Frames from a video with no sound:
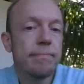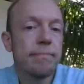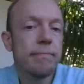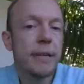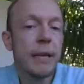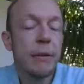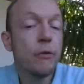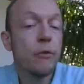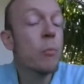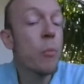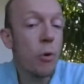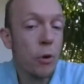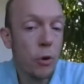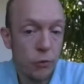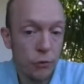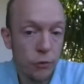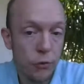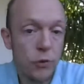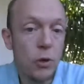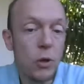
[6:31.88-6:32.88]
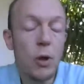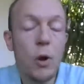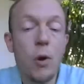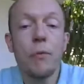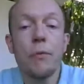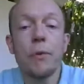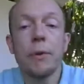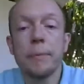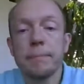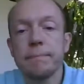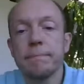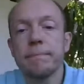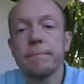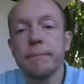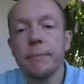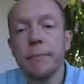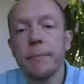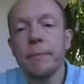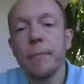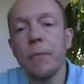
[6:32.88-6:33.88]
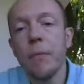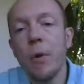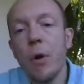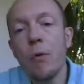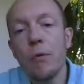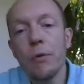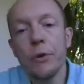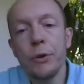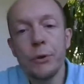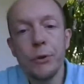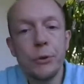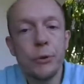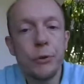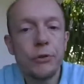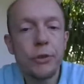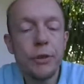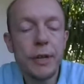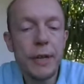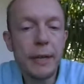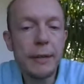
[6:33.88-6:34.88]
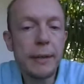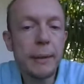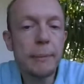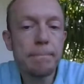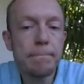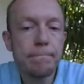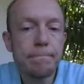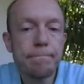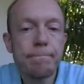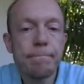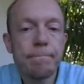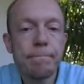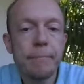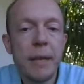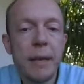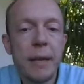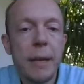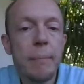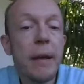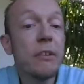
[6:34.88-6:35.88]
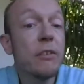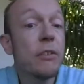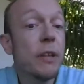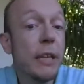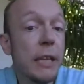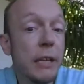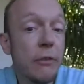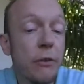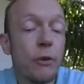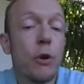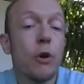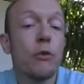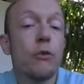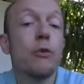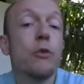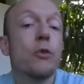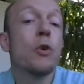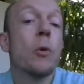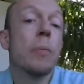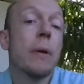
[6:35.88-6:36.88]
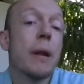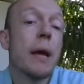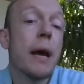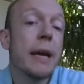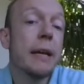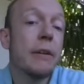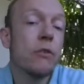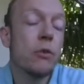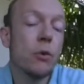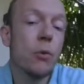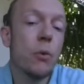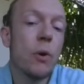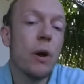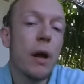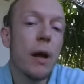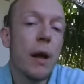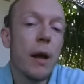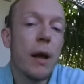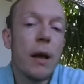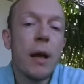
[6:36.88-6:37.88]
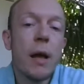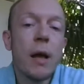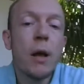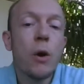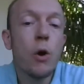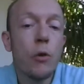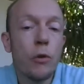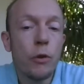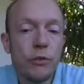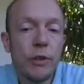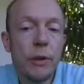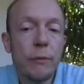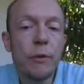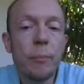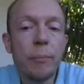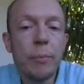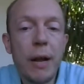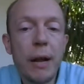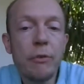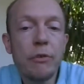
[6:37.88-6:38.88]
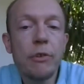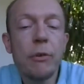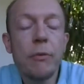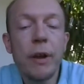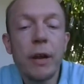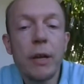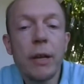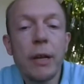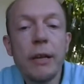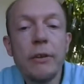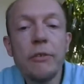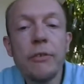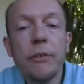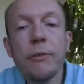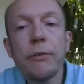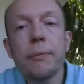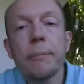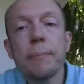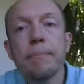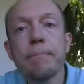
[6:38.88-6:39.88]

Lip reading: gives you more control over your user data. It makes it easier also to comply to all those different privacy regulations.